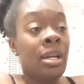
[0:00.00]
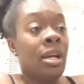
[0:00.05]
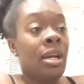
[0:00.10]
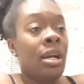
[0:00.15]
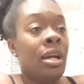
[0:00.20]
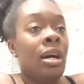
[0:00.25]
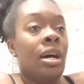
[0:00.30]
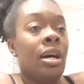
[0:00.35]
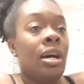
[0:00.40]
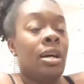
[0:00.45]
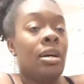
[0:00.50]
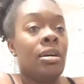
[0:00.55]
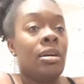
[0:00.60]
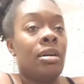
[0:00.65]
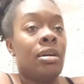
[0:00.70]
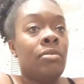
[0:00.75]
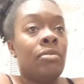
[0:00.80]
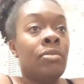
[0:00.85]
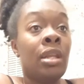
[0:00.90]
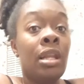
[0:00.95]

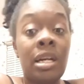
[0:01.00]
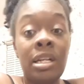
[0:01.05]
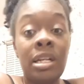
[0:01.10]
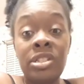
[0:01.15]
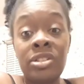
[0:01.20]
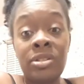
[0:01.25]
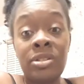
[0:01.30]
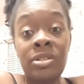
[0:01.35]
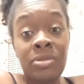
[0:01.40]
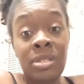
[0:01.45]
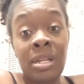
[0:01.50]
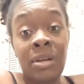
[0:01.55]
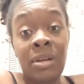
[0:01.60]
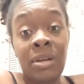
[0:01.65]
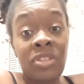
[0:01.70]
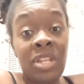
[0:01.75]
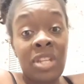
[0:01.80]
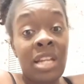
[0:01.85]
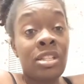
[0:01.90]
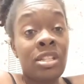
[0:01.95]
launch some stuff
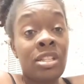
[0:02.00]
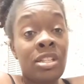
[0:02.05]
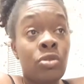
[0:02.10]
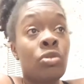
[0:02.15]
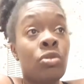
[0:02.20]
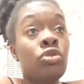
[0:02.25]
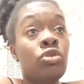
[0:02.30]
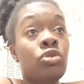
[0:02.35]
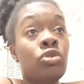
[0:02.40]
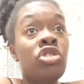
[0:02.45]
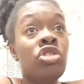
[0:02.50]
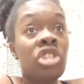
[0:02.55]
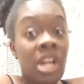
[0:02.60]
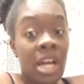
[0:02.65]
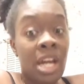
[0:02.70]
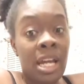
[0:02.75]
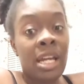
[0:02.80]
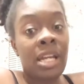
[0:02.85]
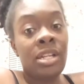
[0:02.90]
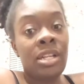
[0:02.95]
that is going to
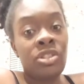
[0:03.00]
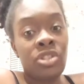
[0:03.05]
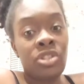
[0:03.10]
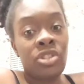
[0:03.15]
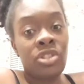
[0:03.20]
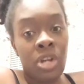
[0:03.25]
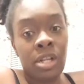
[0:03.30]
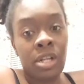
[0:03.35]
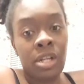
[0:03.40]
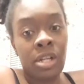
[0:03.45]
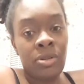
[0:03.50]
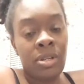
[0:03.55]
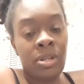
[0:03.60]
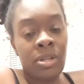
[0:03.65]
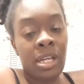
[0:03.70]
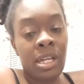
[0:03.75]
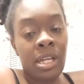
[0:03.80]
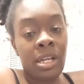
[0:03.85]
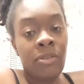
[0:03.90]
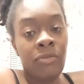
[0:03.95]
change our
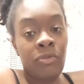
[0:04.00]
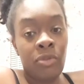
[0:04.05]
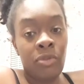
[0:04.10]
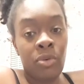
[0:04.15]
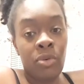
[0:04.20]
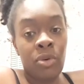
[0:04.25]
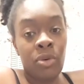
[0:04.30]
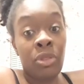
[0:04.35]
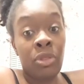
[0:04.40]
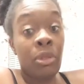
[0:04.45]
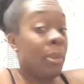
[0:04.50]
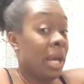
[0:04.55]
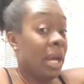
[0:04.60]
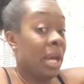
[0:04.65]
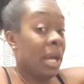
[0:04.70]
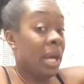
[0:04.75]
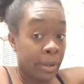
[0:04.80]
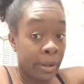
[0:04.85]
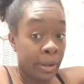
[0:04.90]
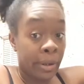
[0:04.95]
community for the better.